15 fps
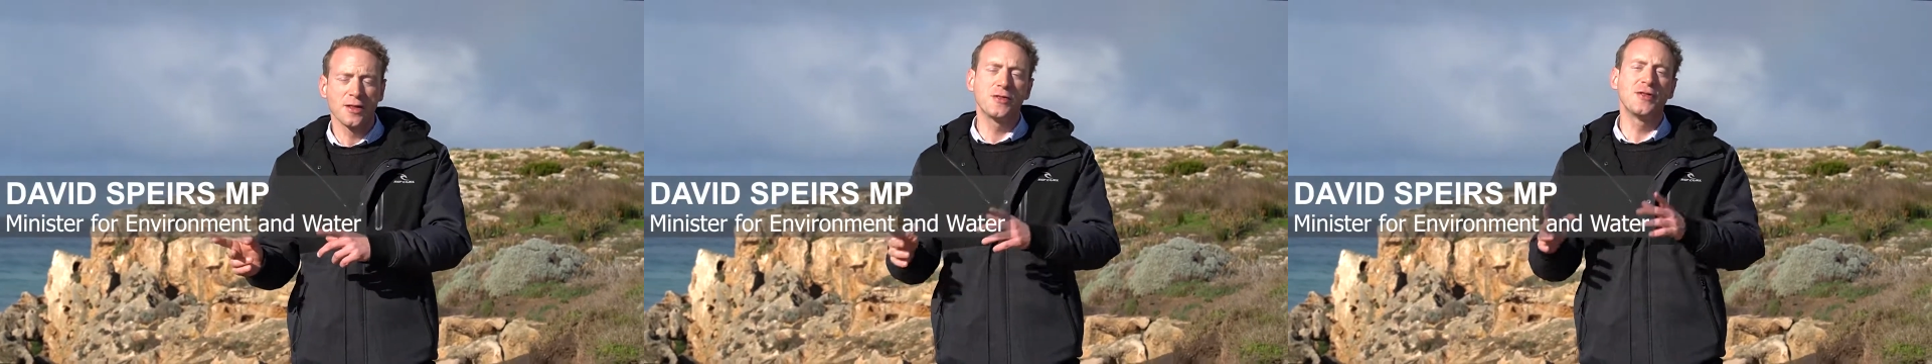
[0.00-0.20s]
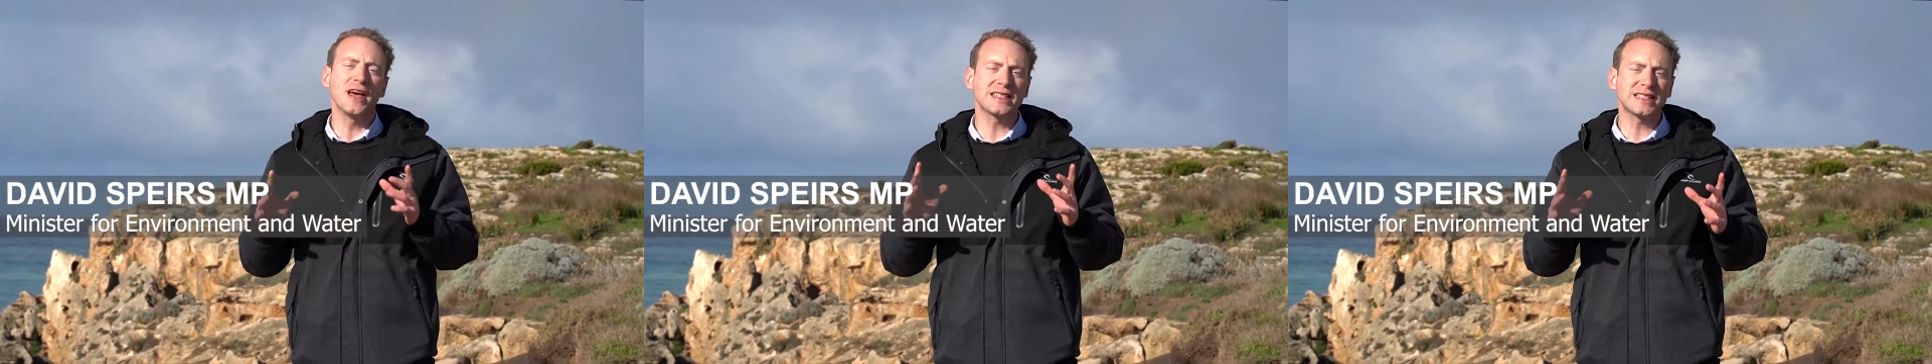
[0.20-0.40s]

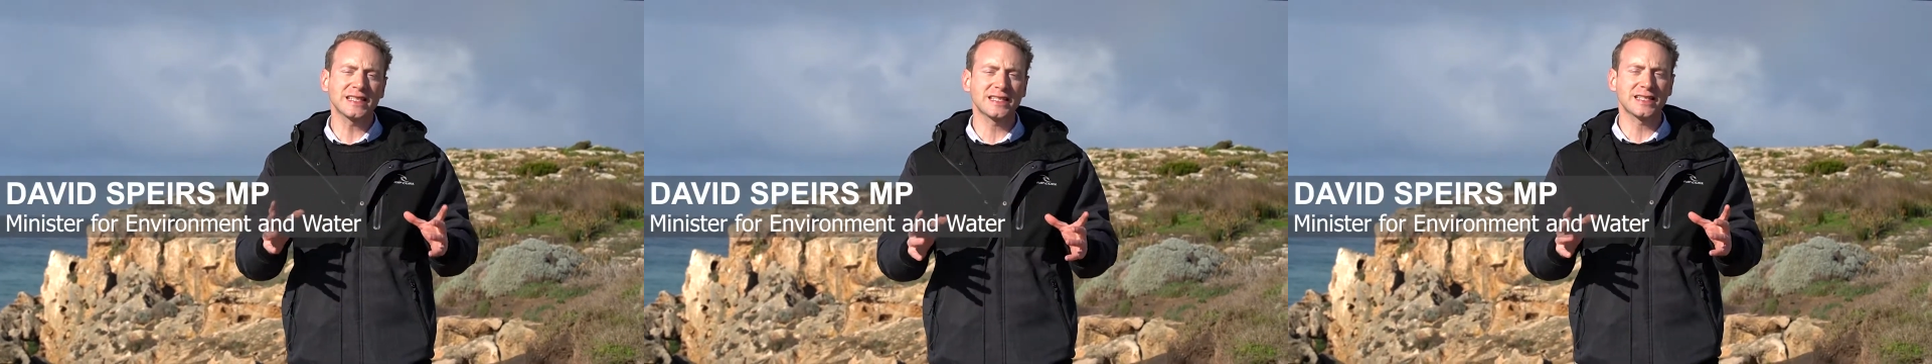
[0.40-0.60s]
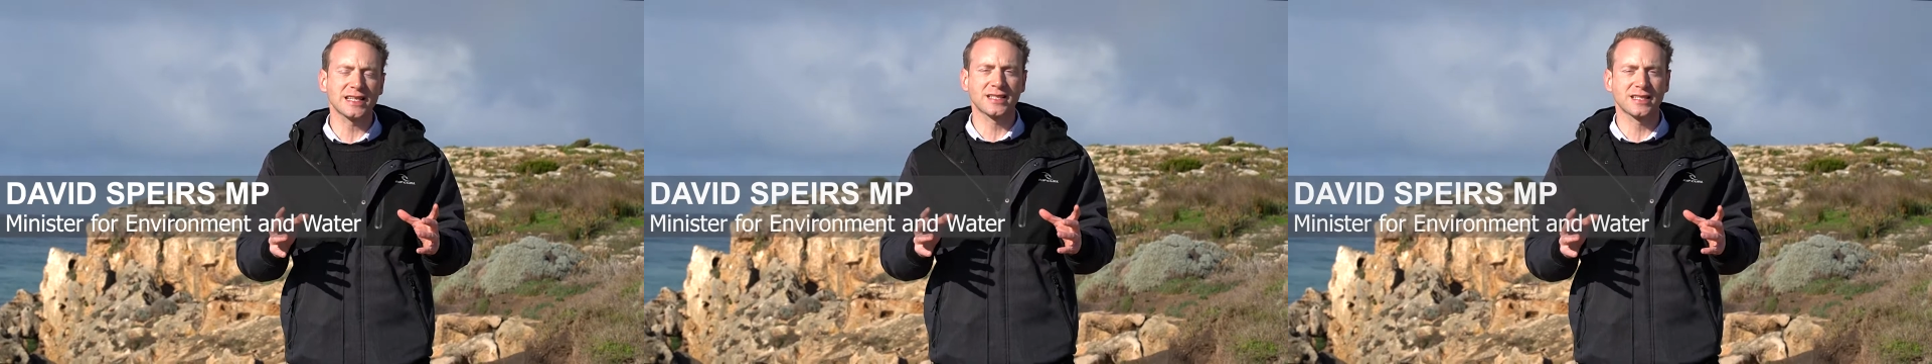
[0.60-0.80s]
This
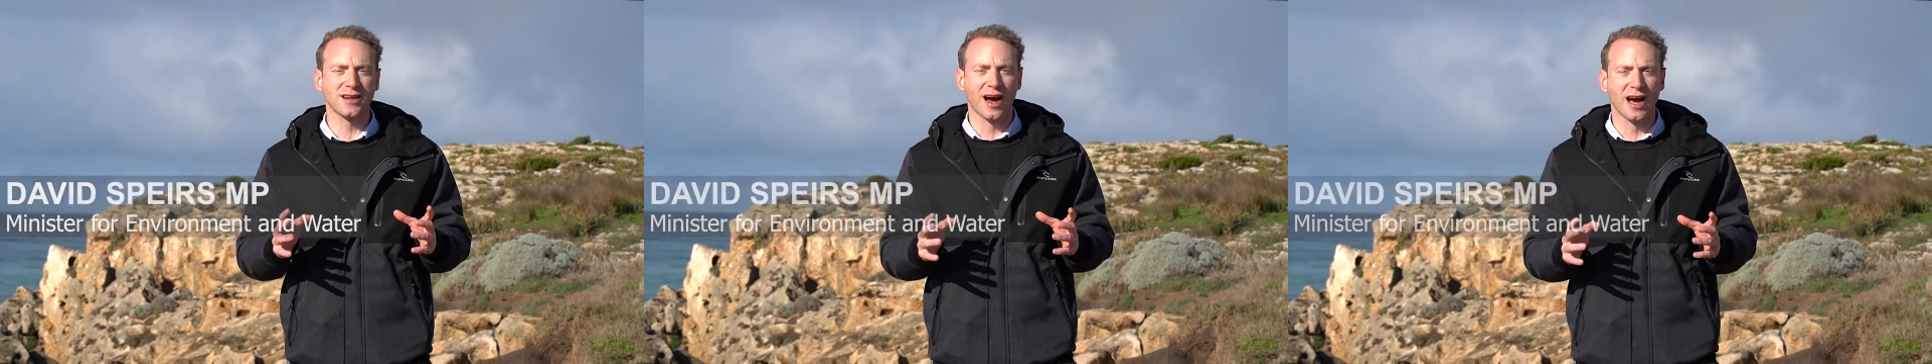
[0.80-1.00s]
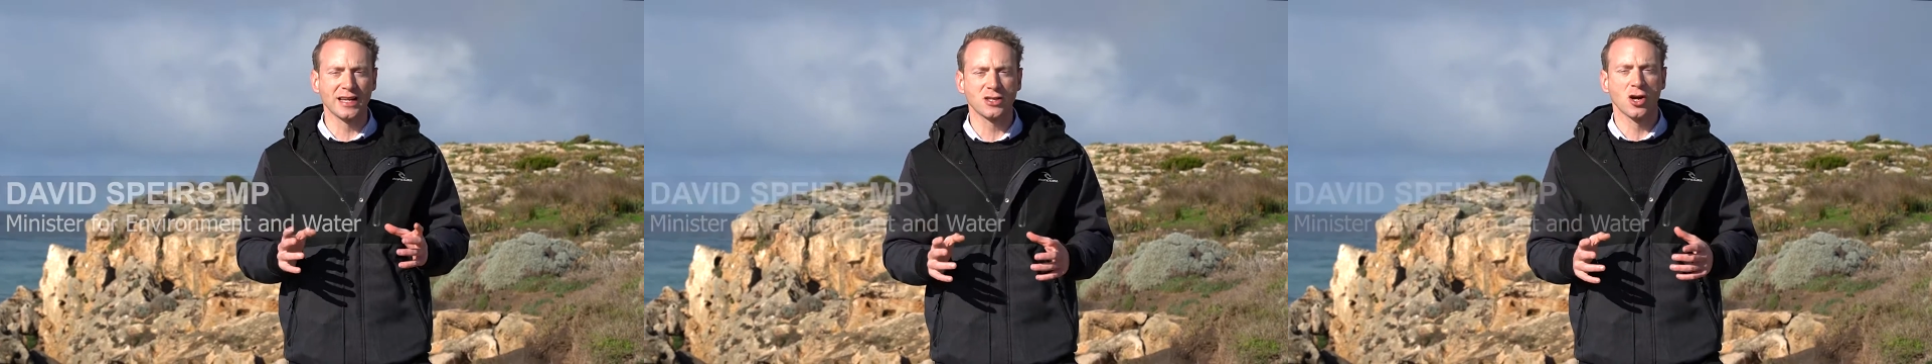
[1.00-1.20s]
is the
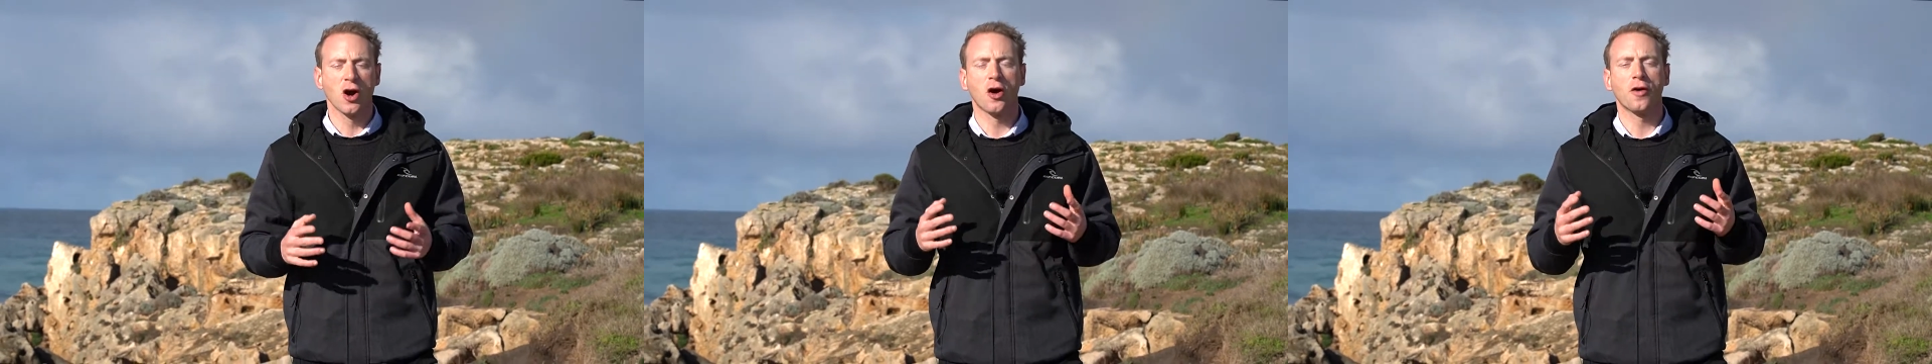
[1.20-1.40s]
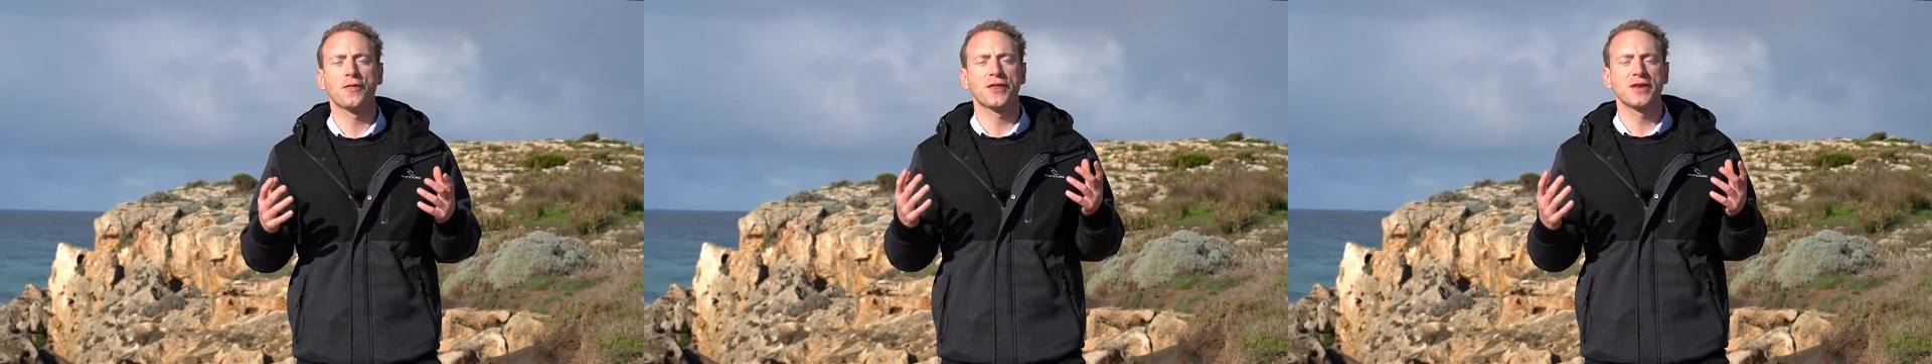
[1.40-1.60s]
site
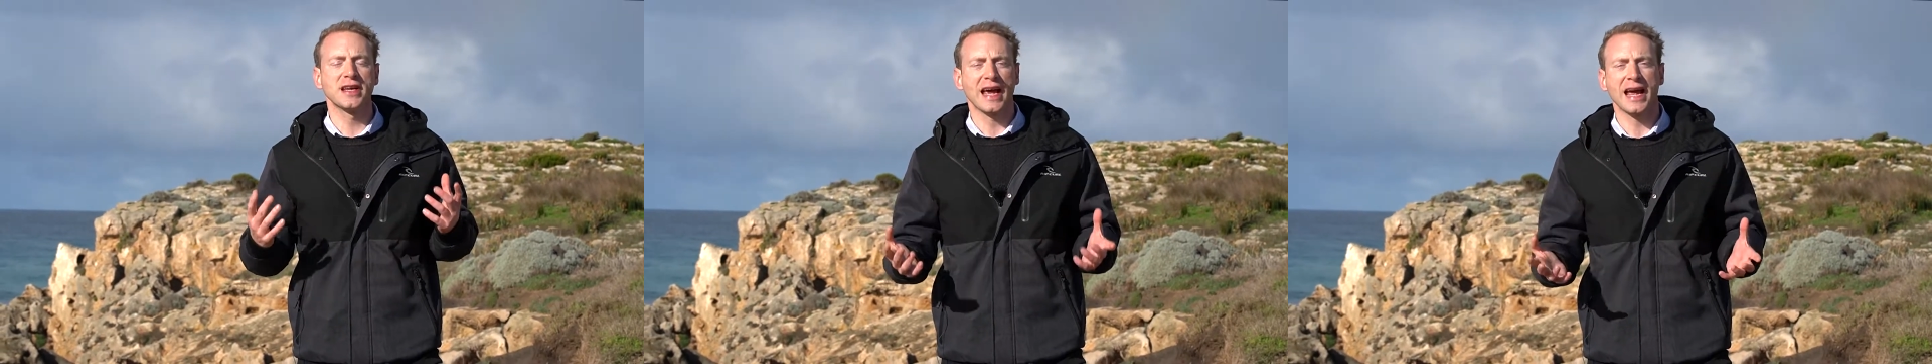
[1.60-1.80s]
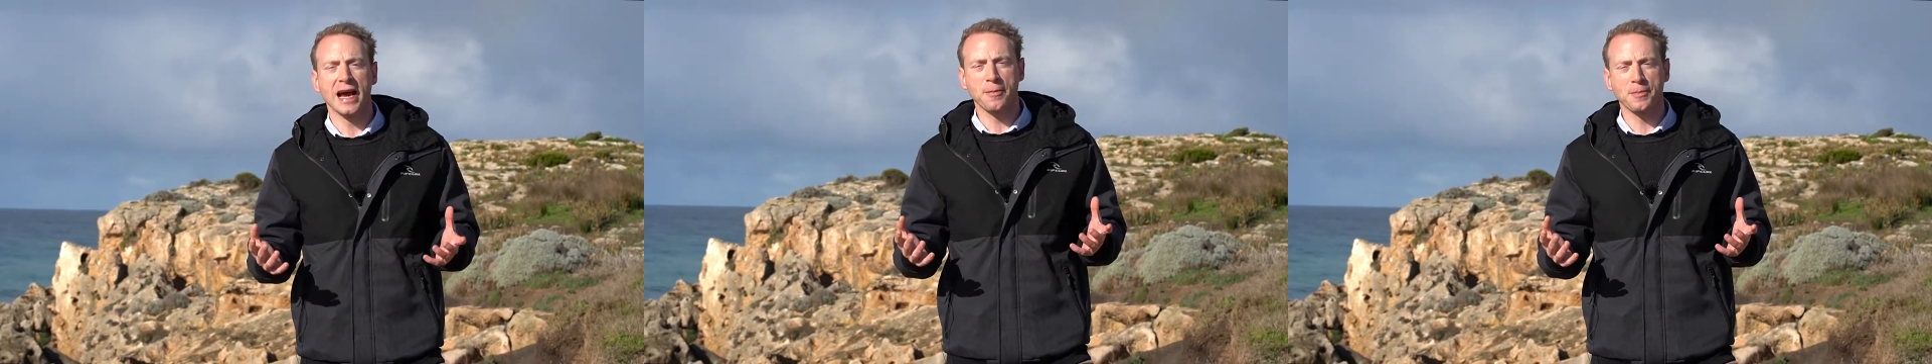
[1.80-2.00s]
of the
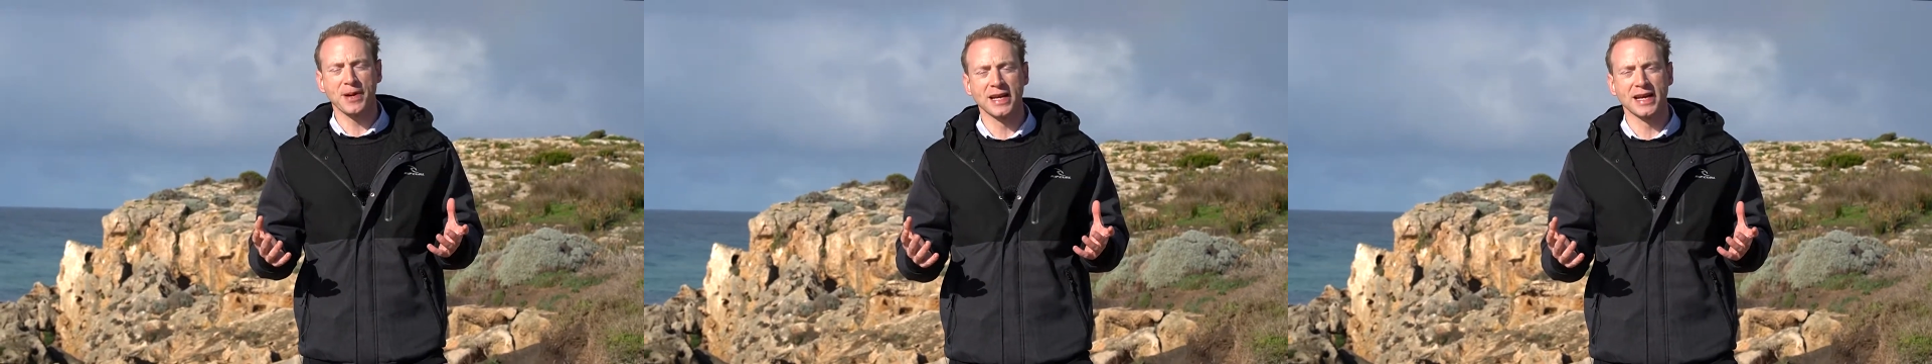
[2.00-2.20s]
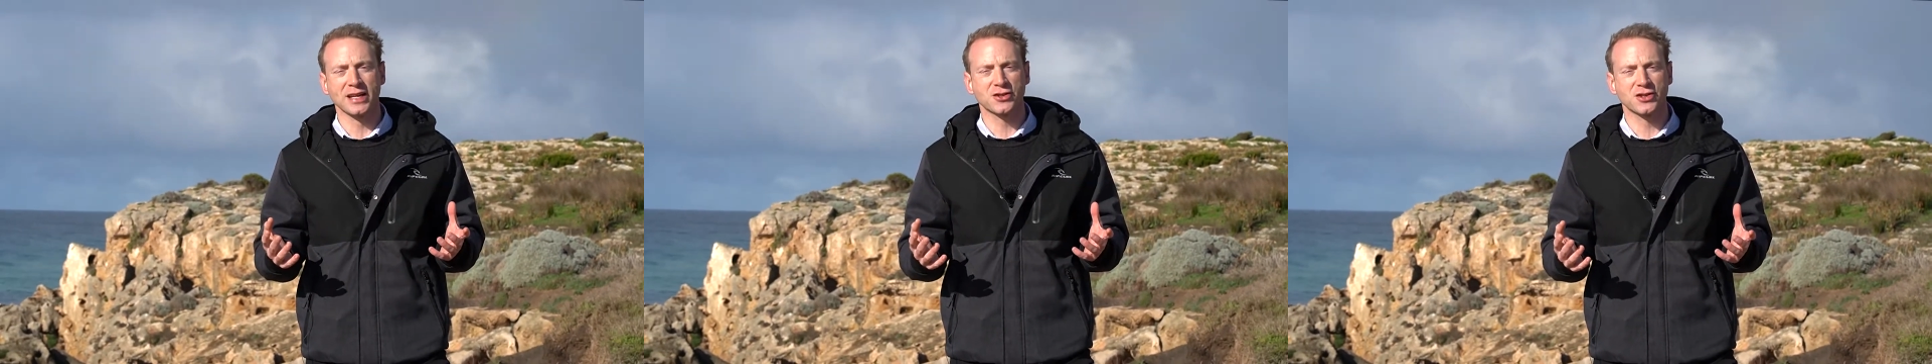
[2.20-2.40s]
Eyre
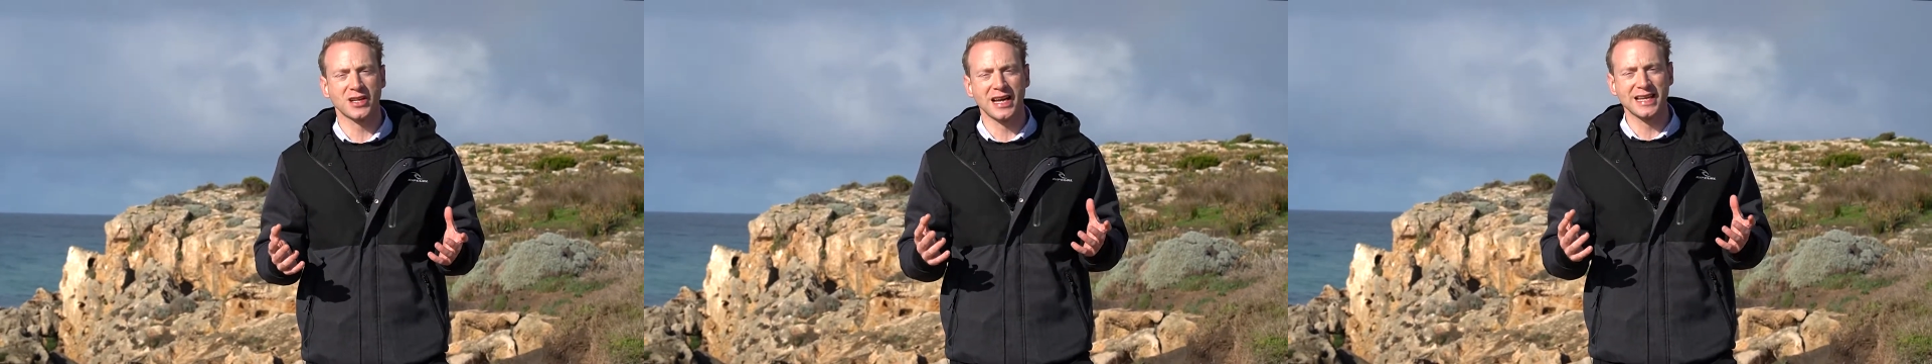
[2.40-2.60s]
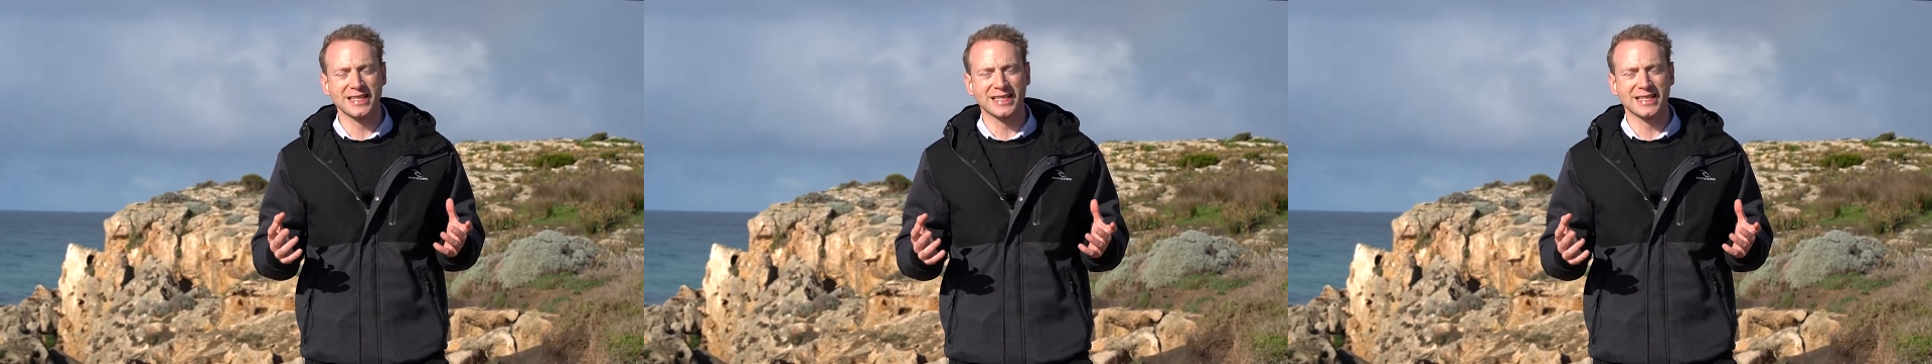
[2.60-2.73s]
Peninsula